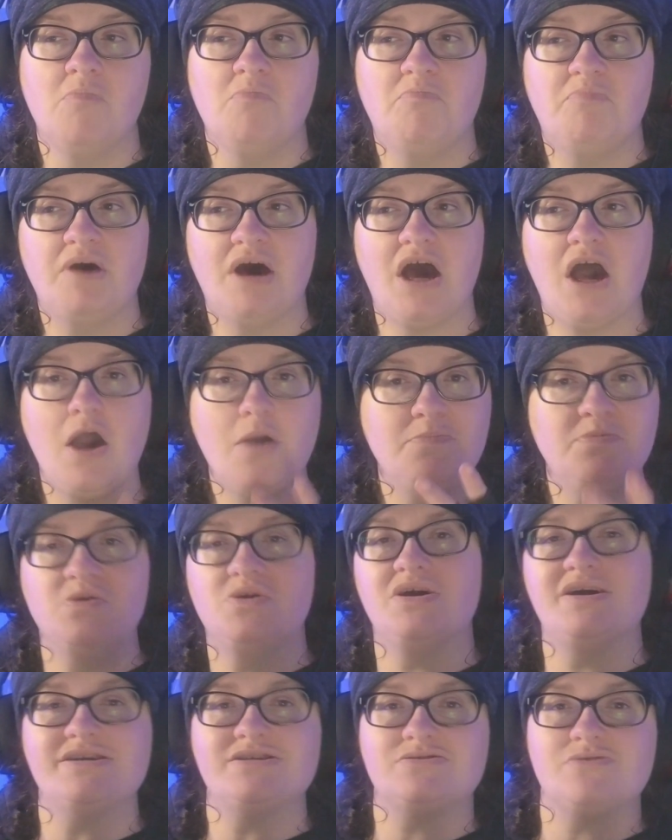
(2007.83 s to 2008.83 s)
but I hope you
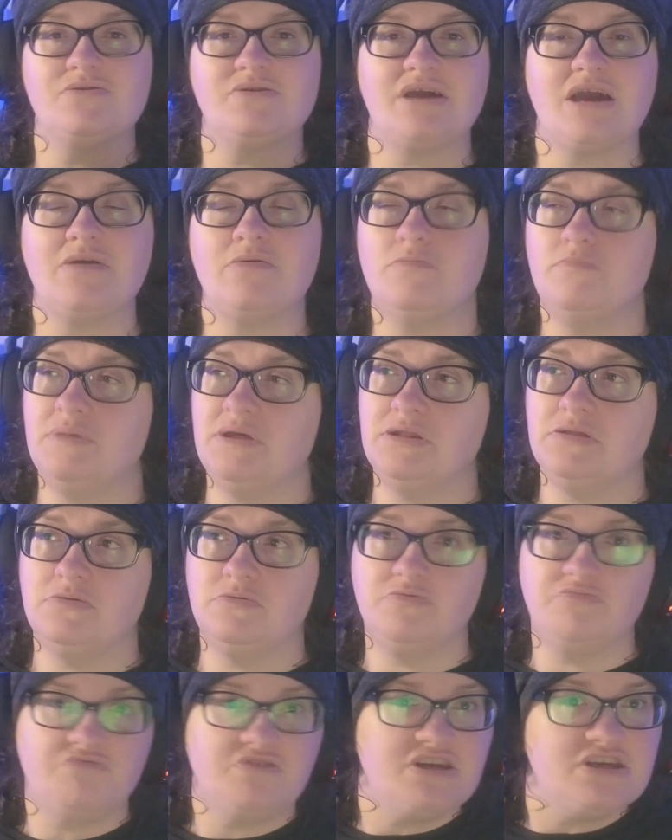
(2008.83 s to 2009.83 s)
guys are okay with me,
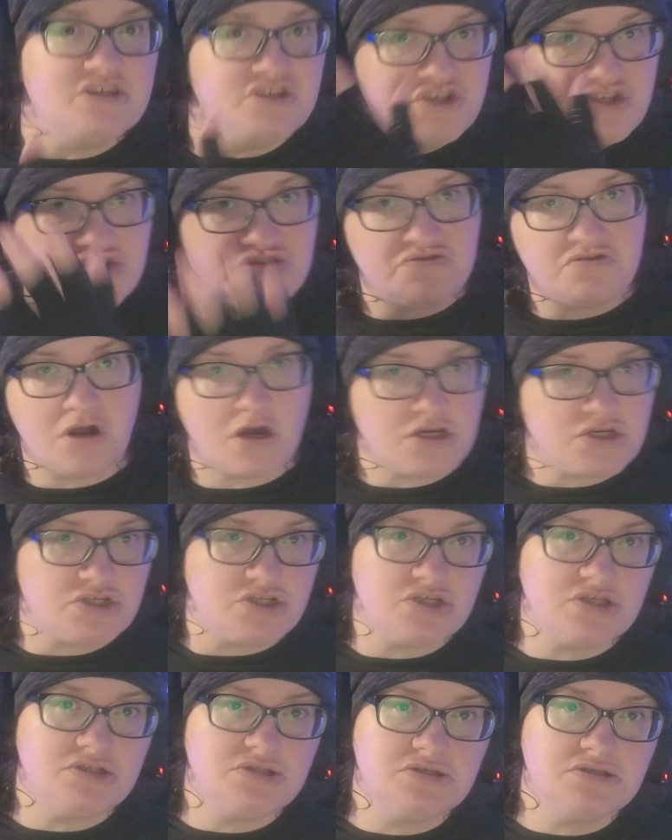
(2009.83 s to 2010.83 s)
the
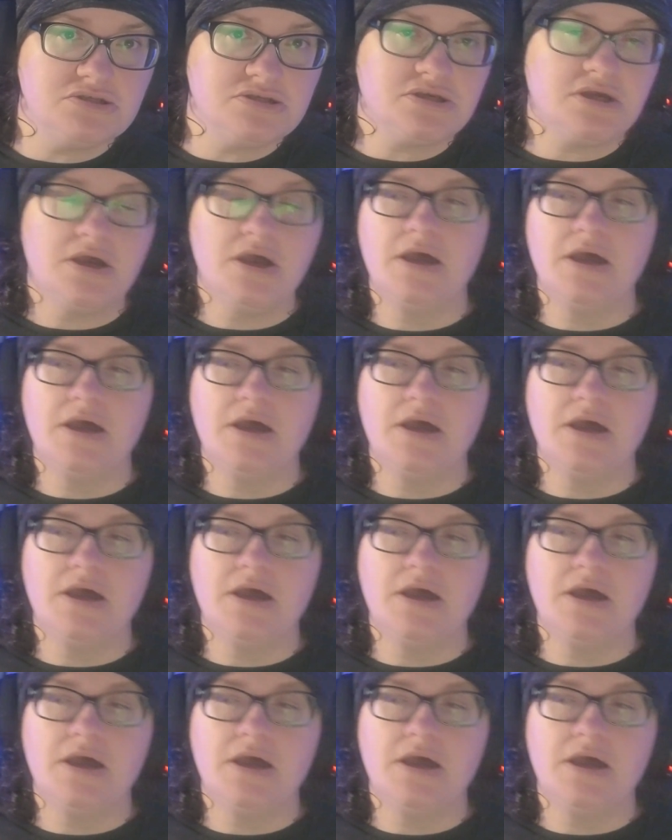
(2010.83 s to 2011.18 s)
Reconstructions